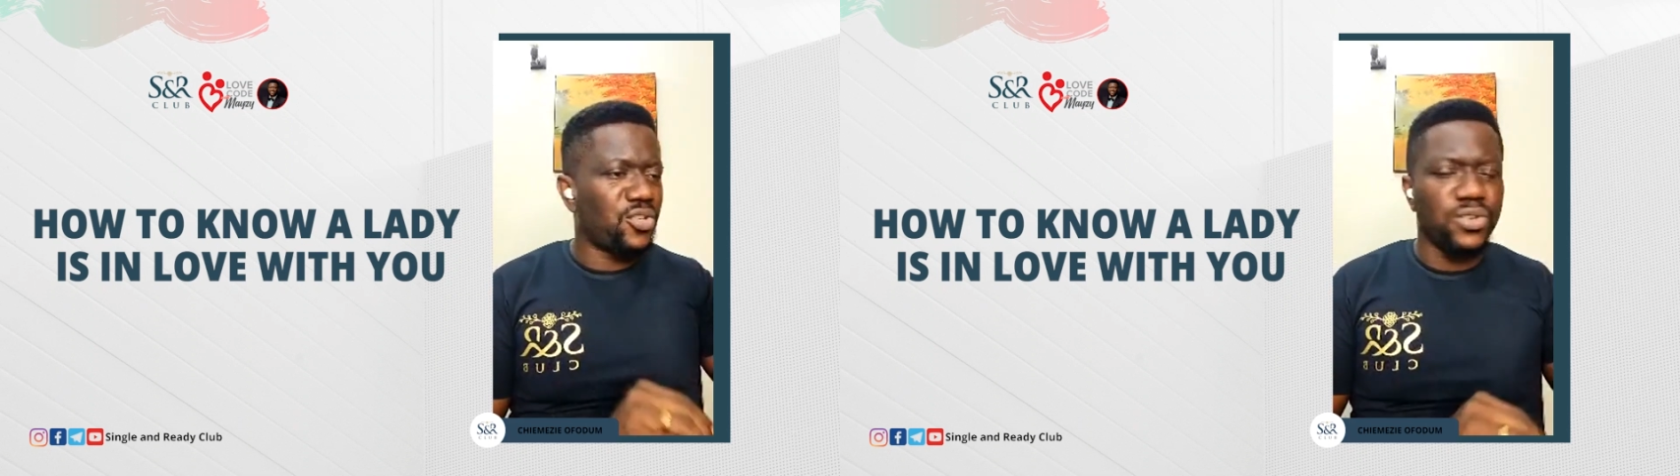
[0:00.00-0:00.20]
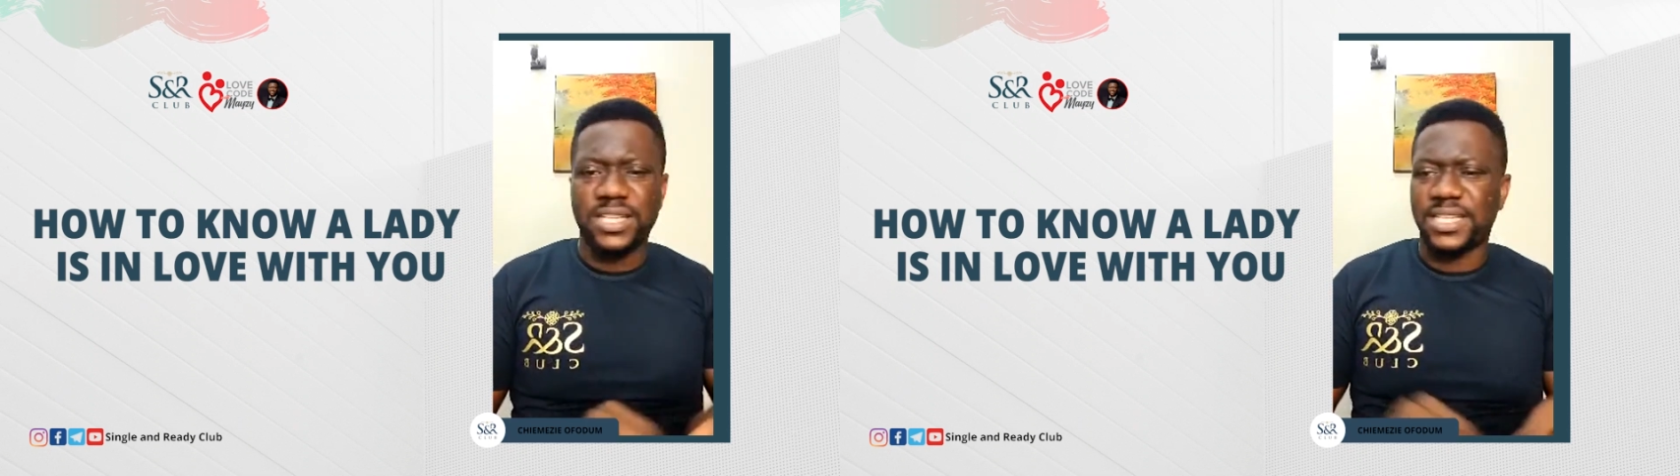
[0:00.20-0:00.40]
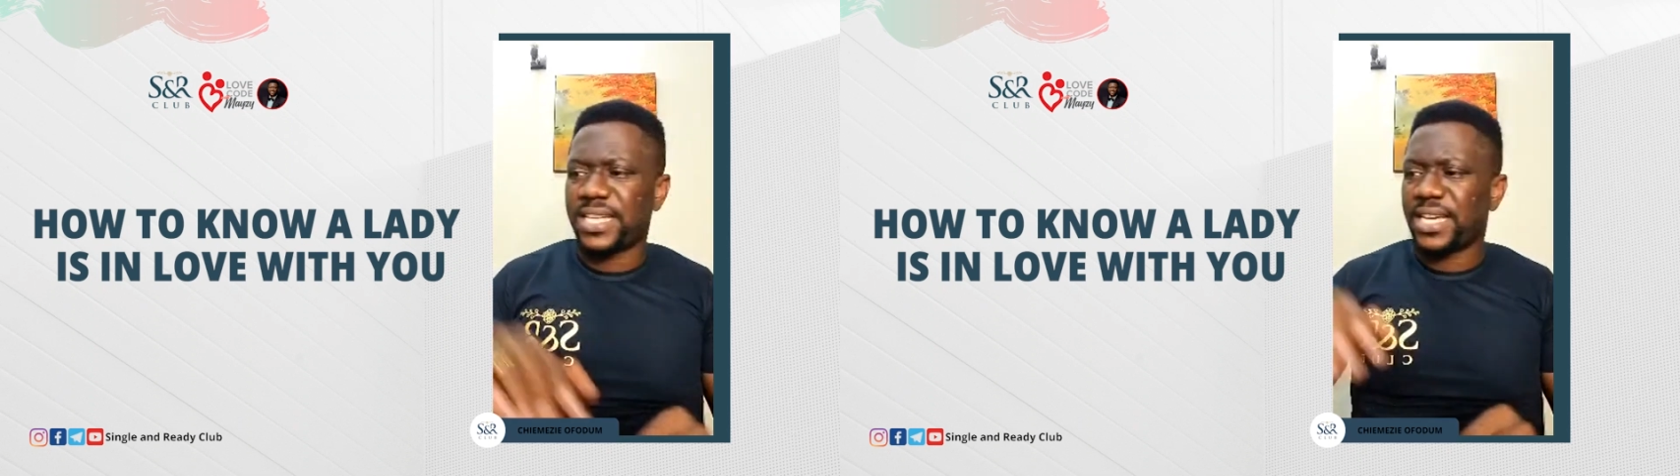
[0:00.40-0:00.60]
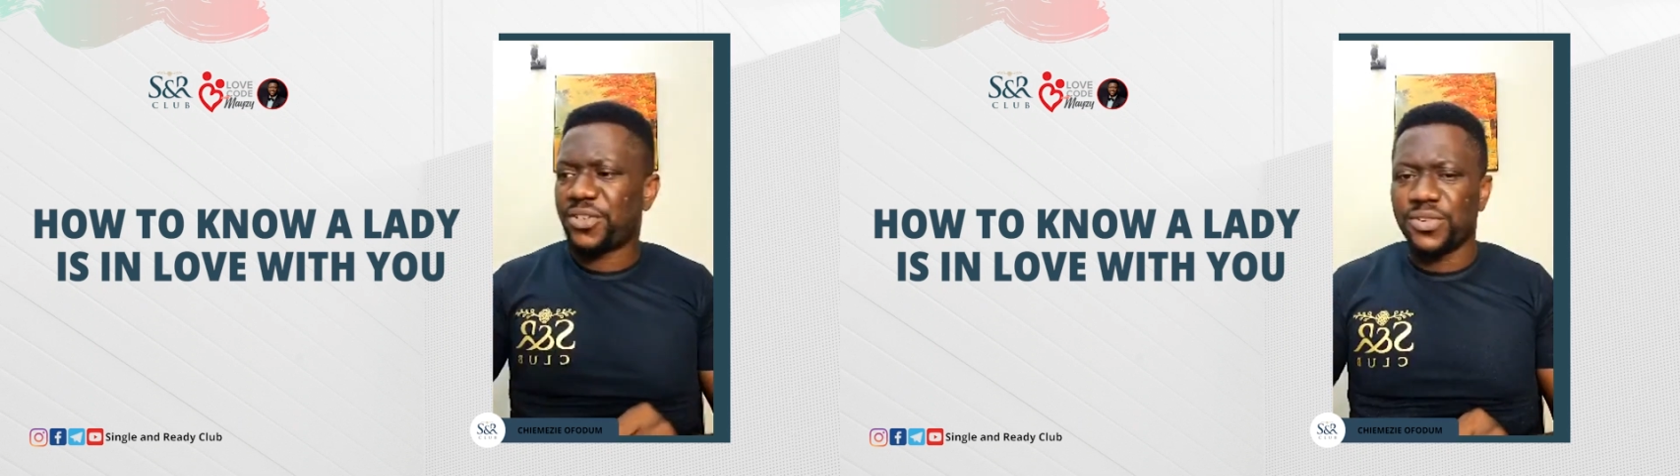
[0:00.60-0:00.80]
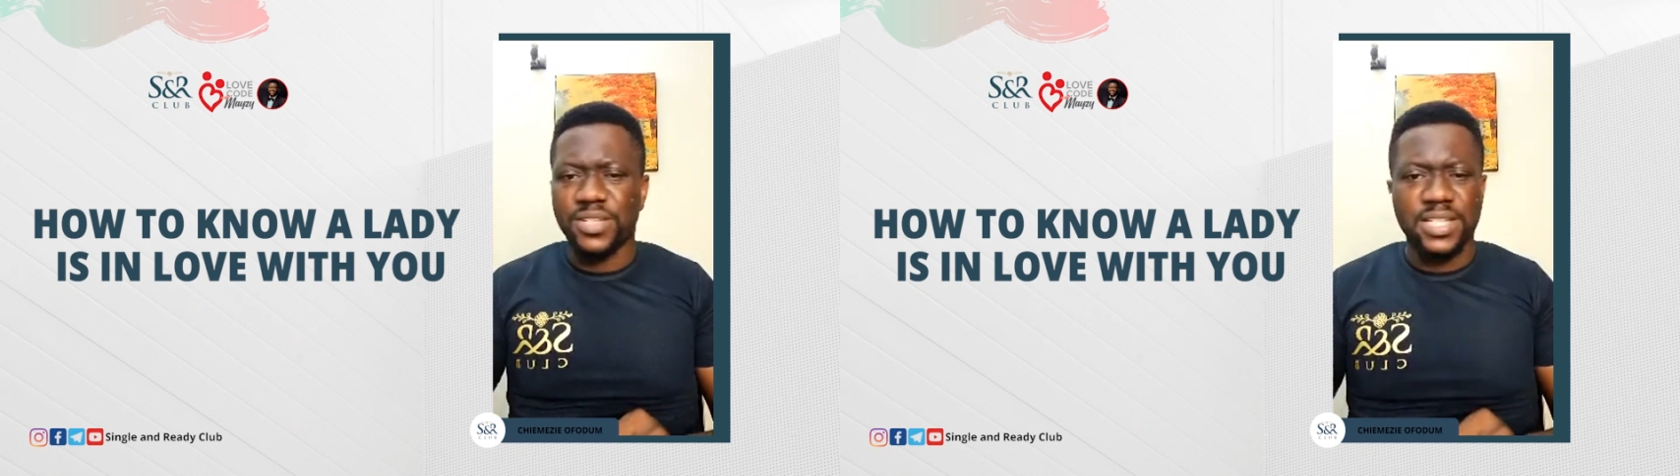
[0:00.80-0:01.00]
Throw this
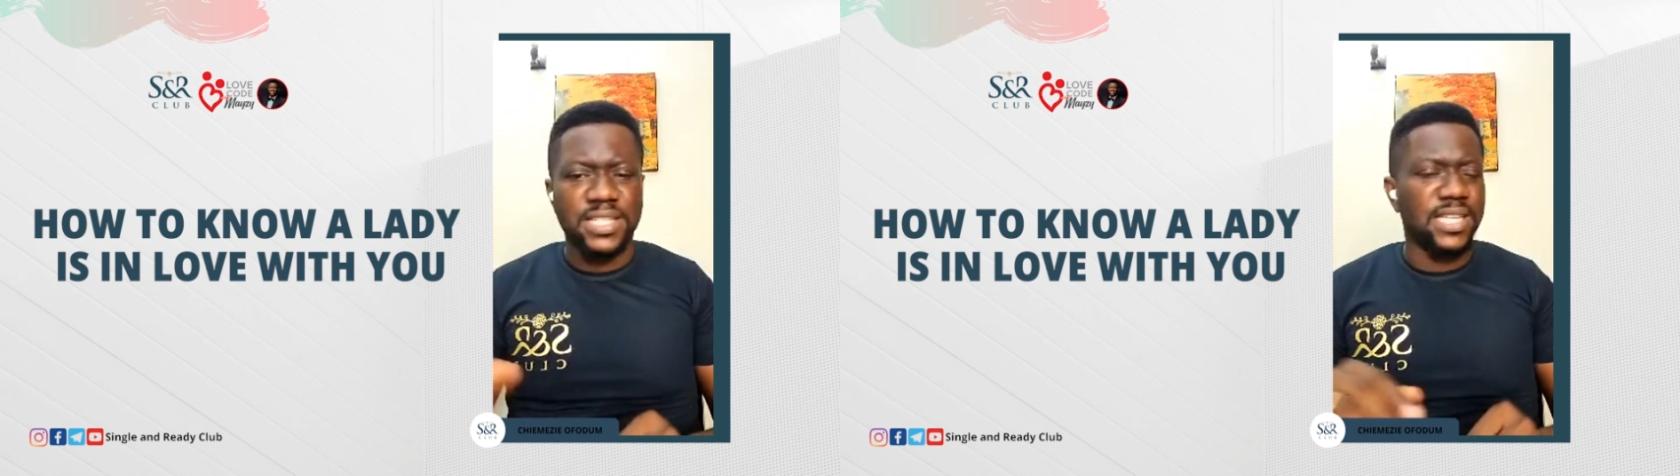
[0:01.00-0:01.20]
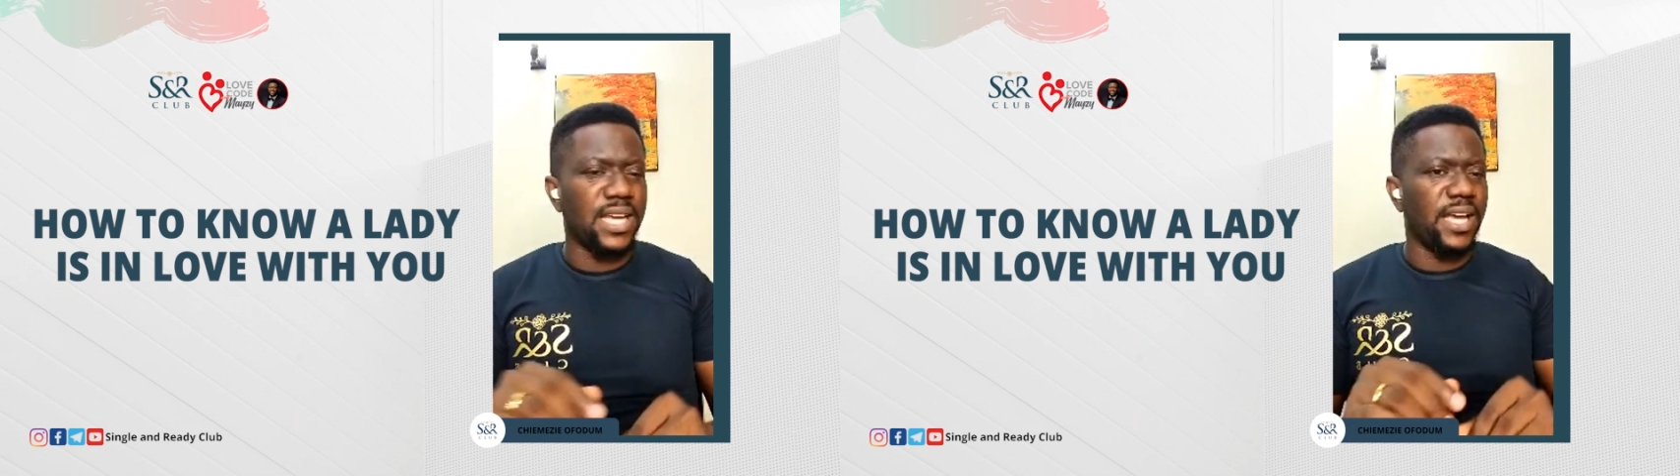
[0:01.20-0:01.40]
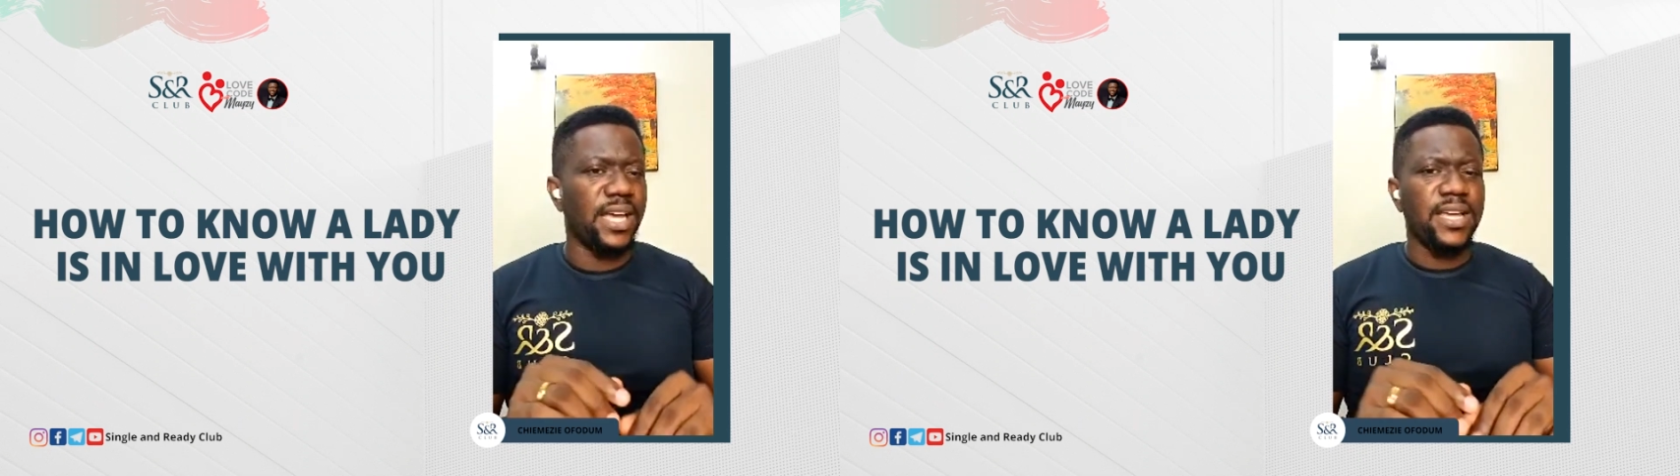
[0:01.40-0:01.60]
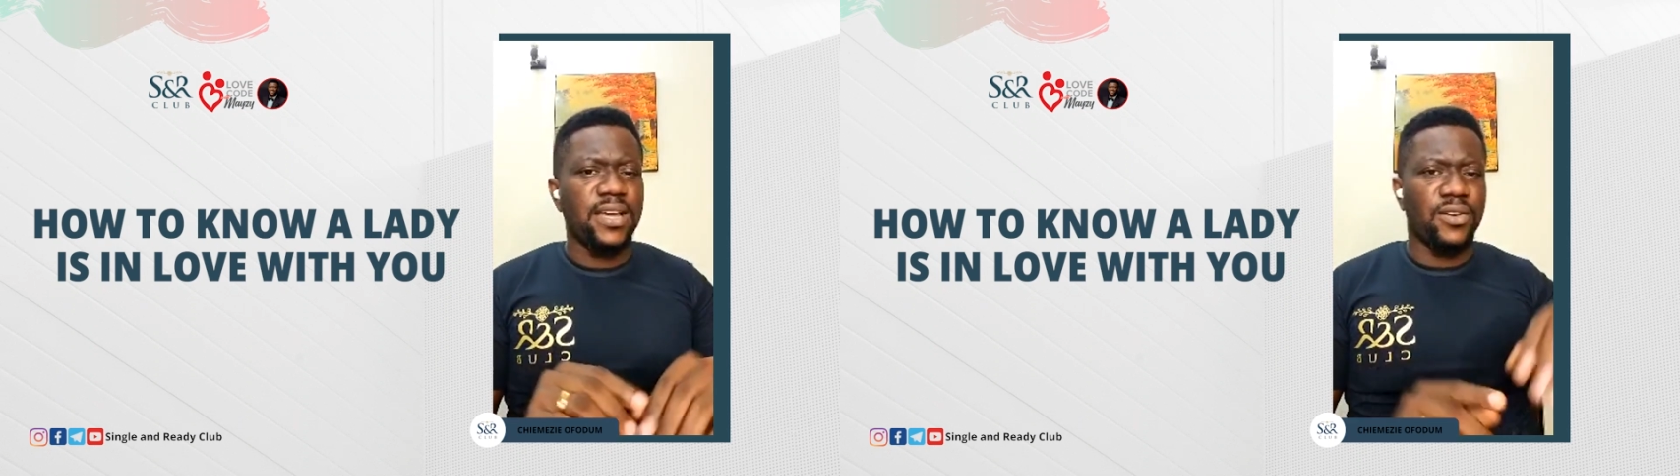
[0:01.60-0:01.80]
here, throw this there,